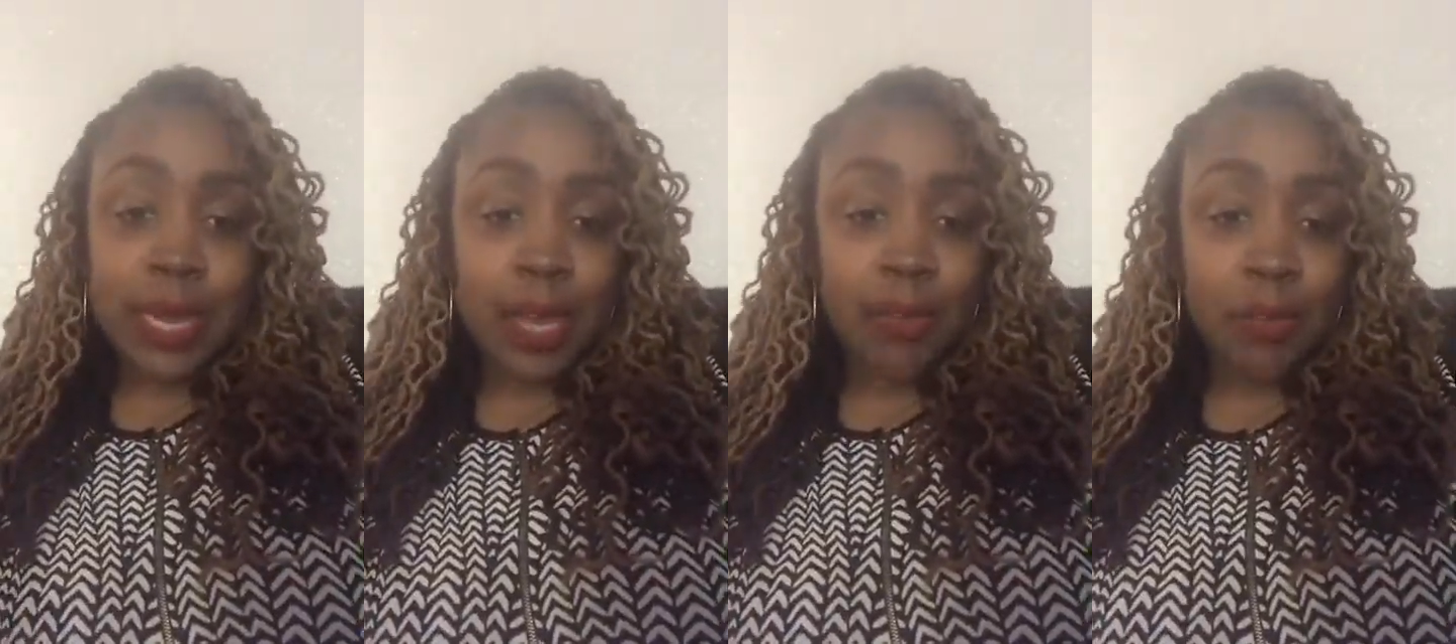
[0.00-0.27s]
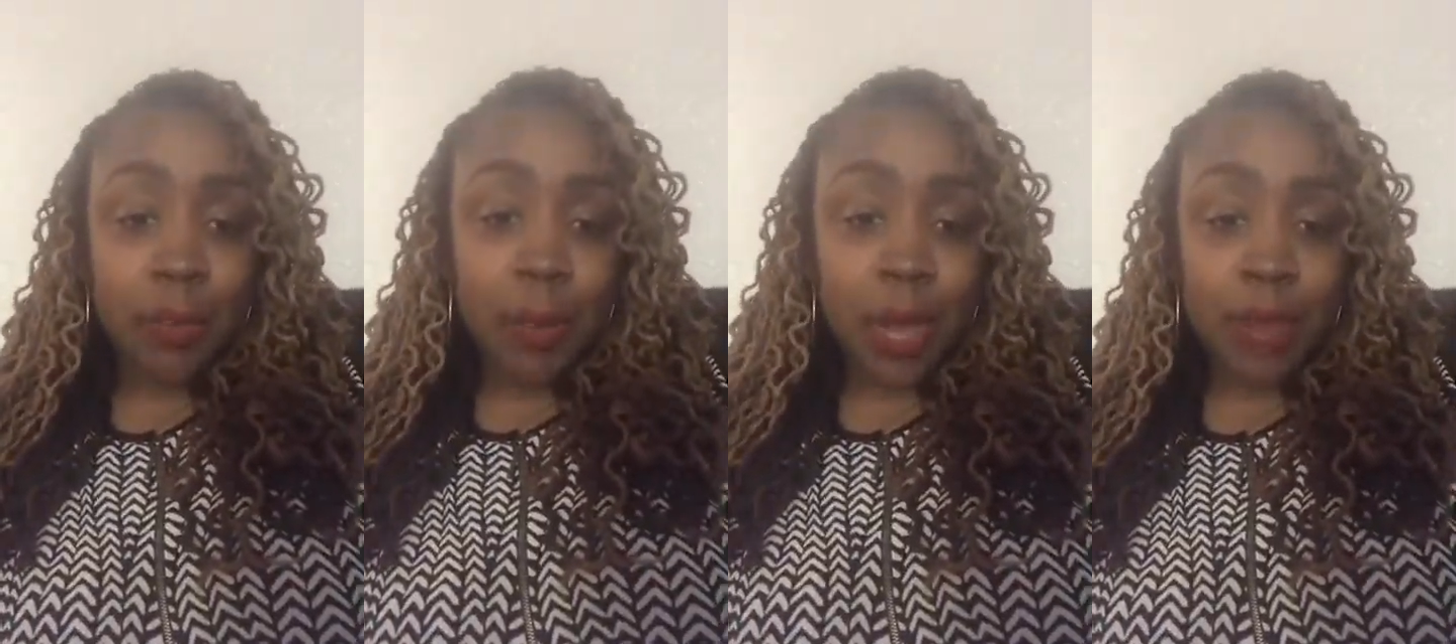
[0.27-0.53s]

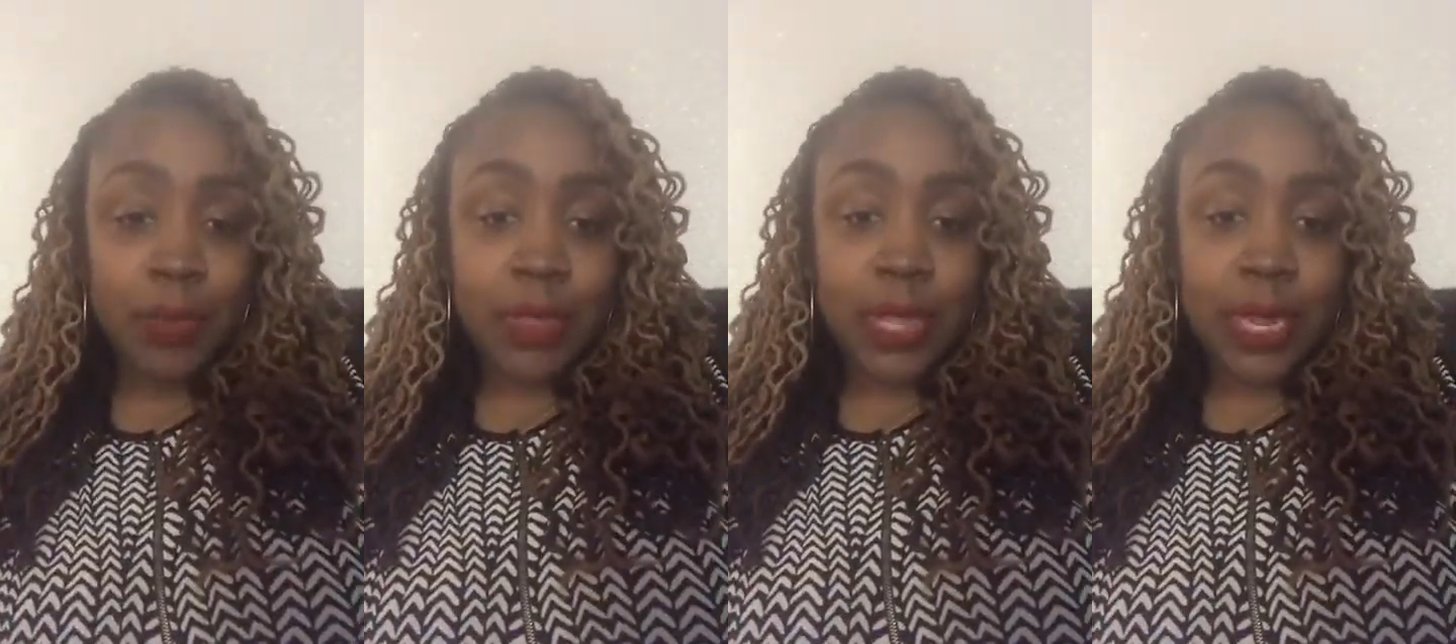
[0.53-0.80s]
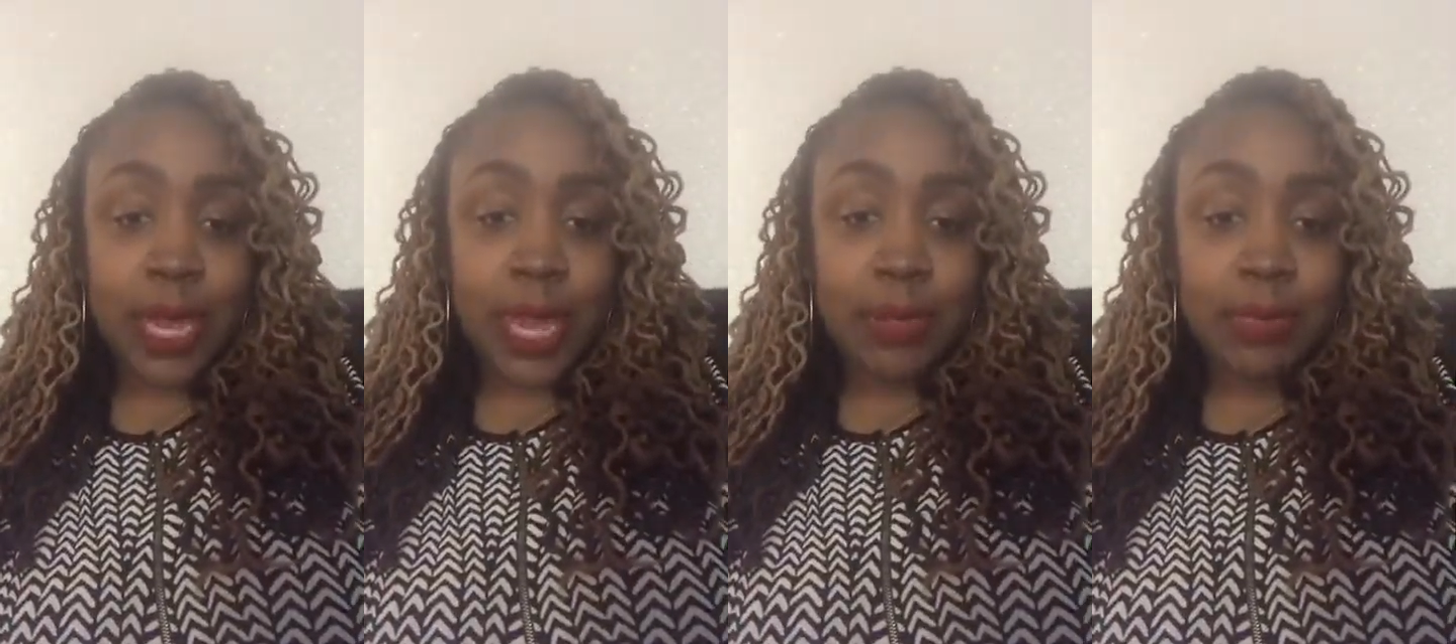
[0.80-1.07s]
non-for-profit
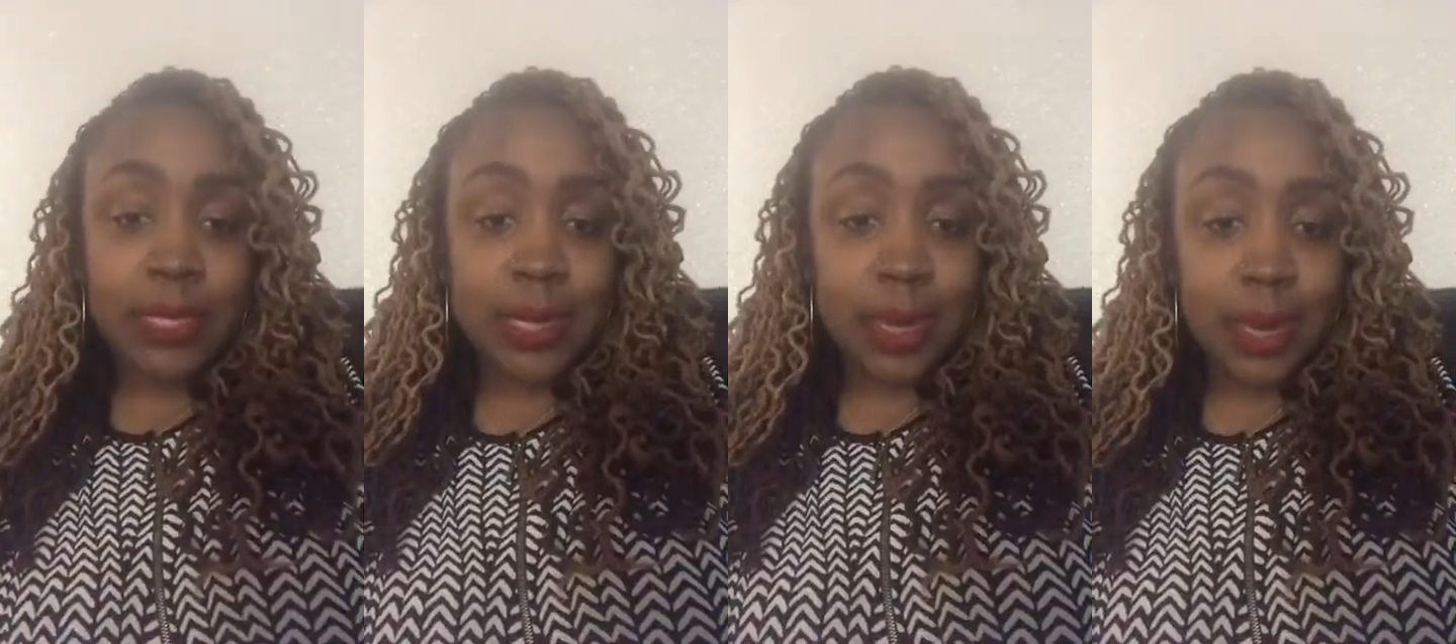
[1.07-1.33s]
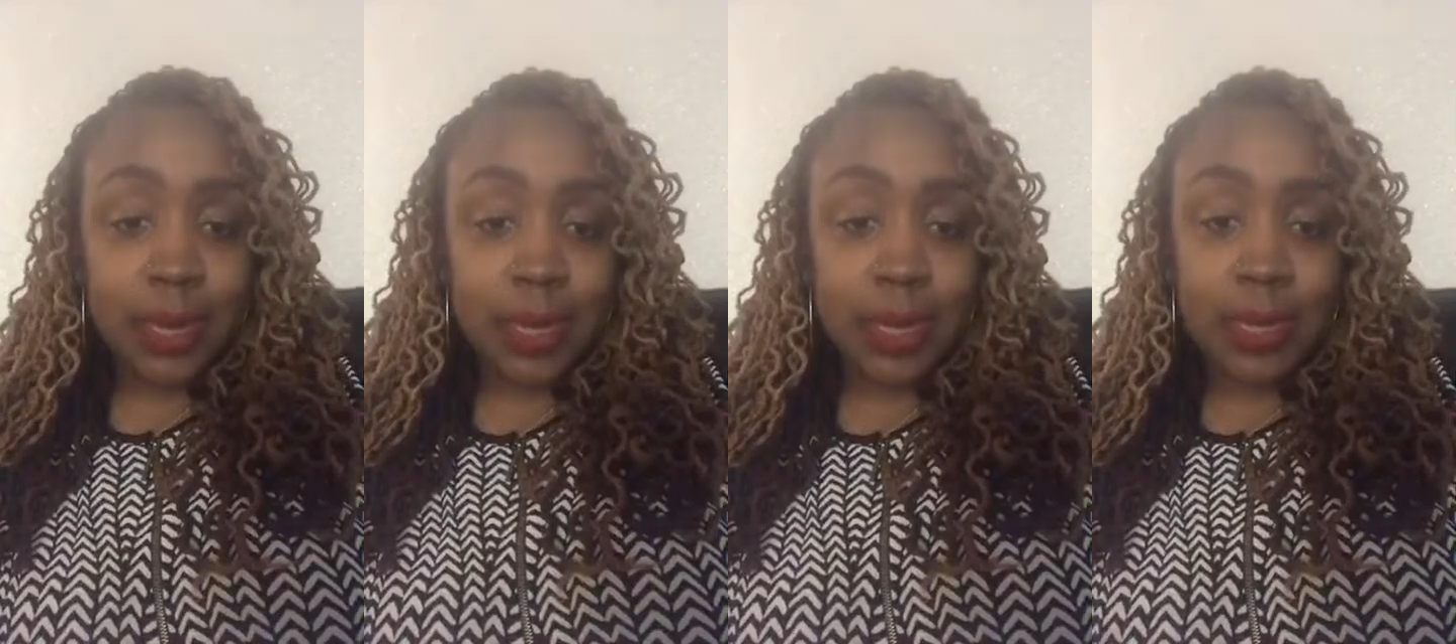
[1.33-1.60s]
that I have
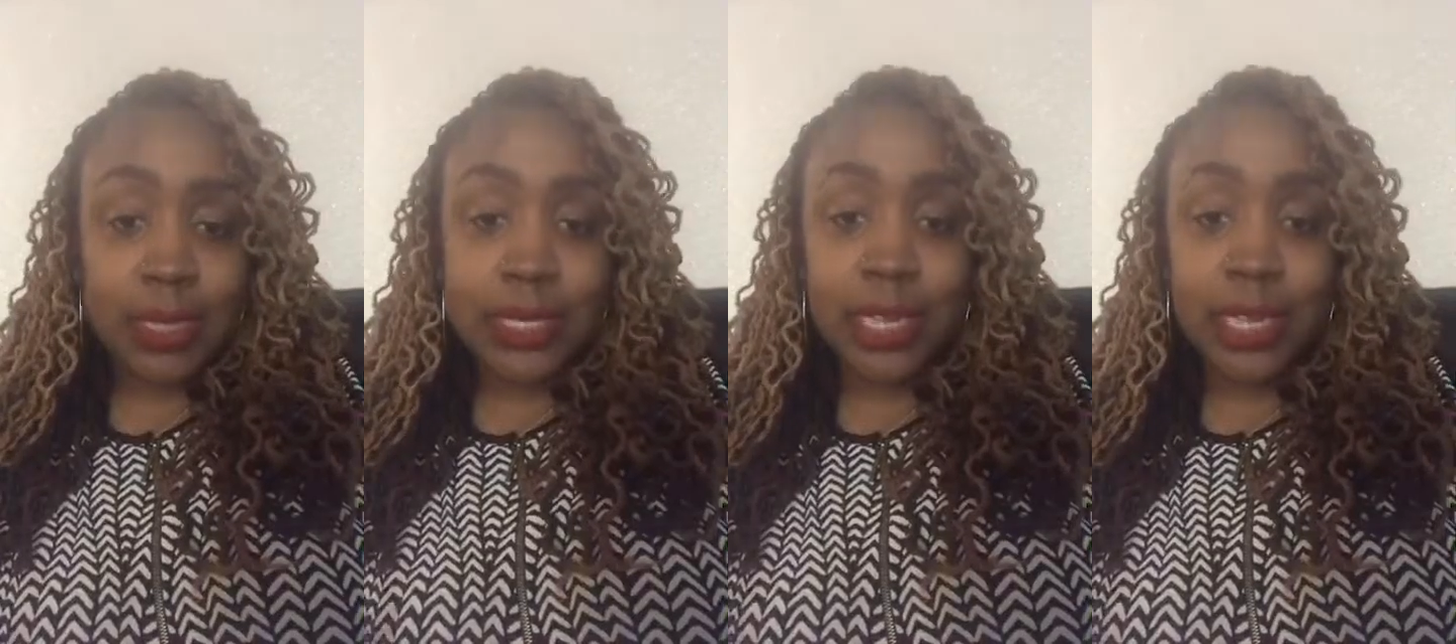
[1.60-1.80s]
started.